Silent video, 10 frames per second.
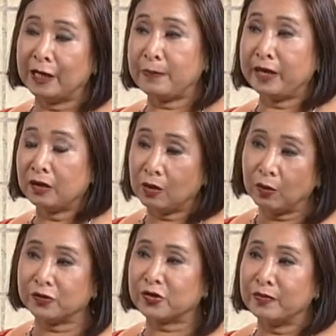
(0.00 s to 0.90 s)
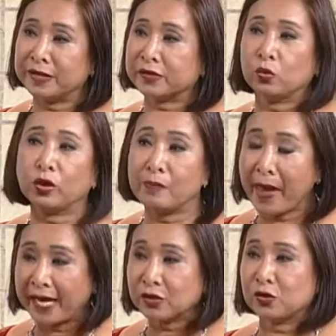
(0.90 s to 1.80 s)
Filipino goldsmiths were
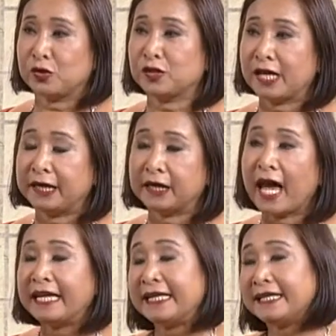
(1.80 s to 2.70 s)
masters at it, and it